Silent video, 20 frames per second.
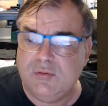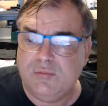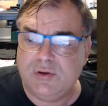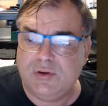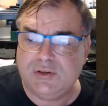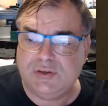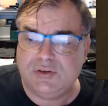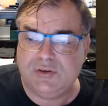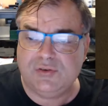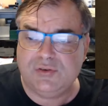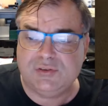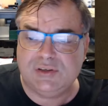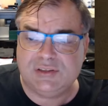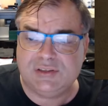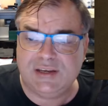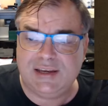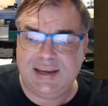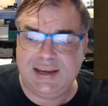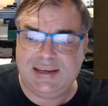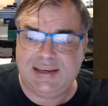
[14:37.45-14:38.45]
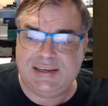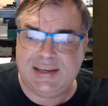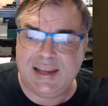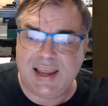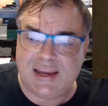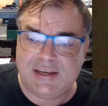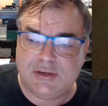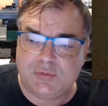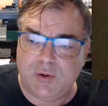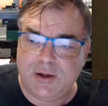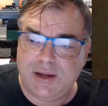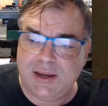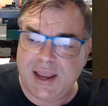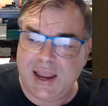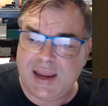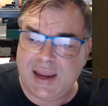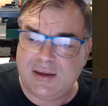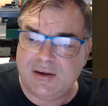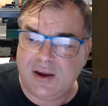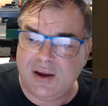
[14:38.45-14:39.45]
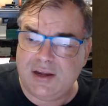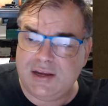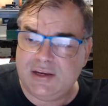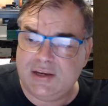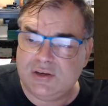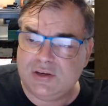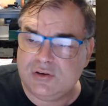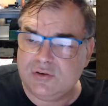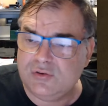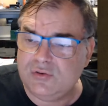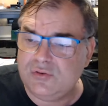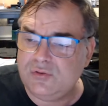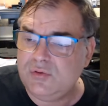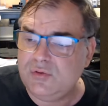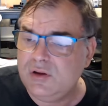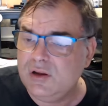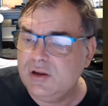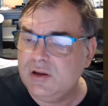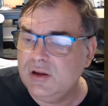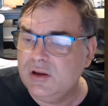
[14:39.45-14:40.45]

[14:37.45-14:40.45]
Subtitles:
which uses an ETA 2892.